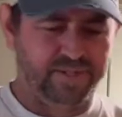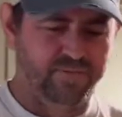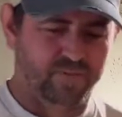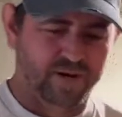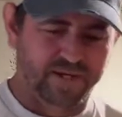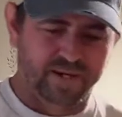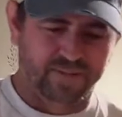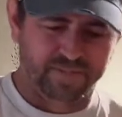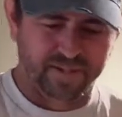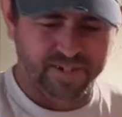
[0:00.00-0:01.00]
working
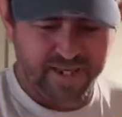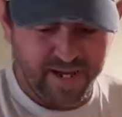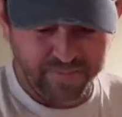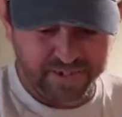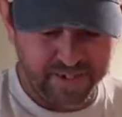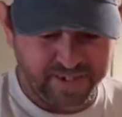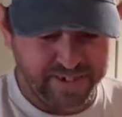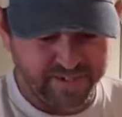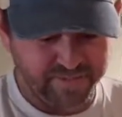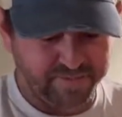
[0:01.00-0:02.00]
up to this
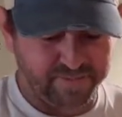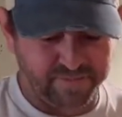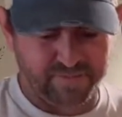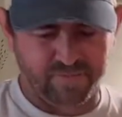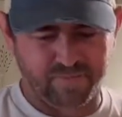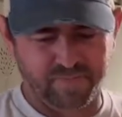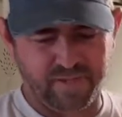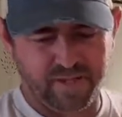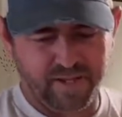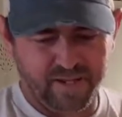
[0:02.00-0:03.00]
competition,
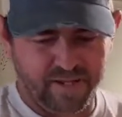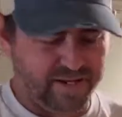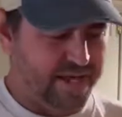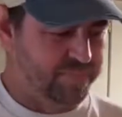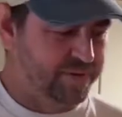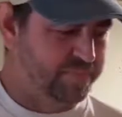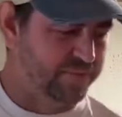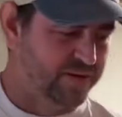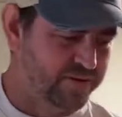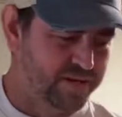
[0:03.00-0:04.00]
a lot of
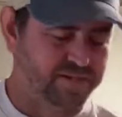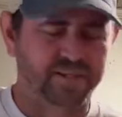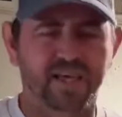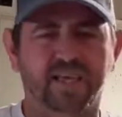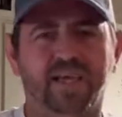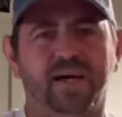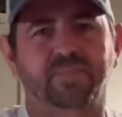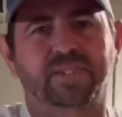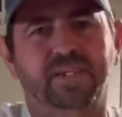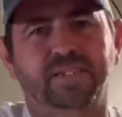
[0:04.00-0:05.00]
people don't understand
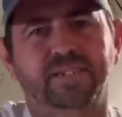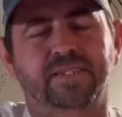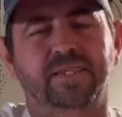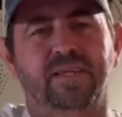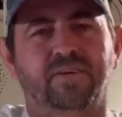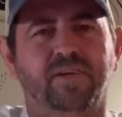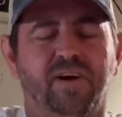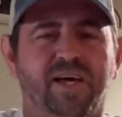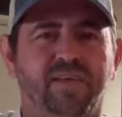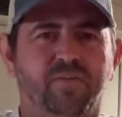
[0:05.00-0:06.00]
competitions and don't know
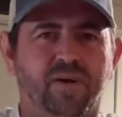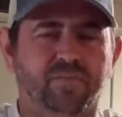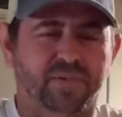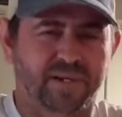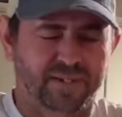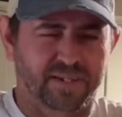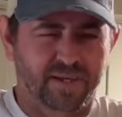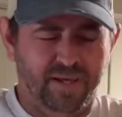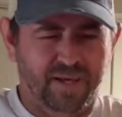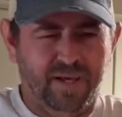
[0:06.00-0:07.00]
how they work, because
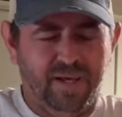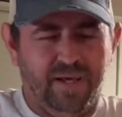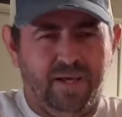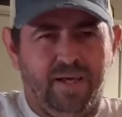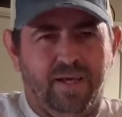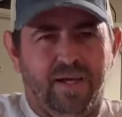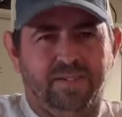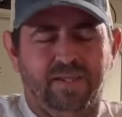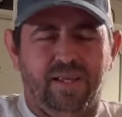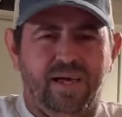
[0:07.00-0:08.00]

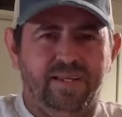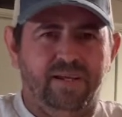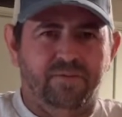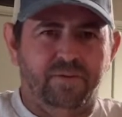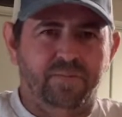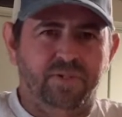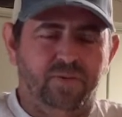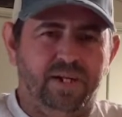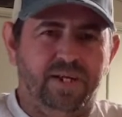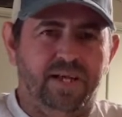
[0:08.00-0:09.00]
there's a lot difference
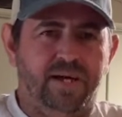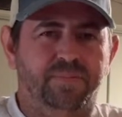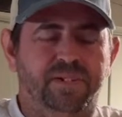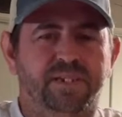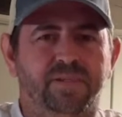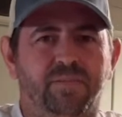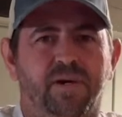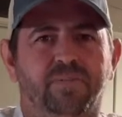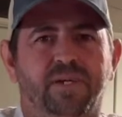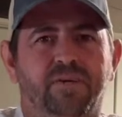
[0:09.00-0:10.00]
between a competition
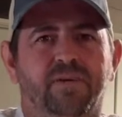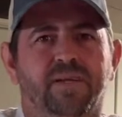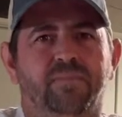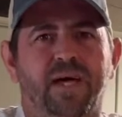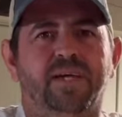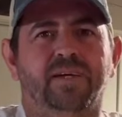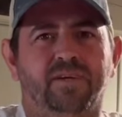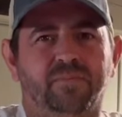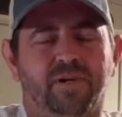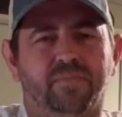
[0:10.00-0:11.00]
barbecue and a
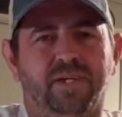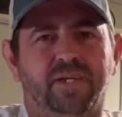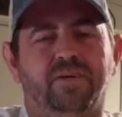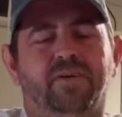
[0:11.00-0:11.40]
backyard barbecue.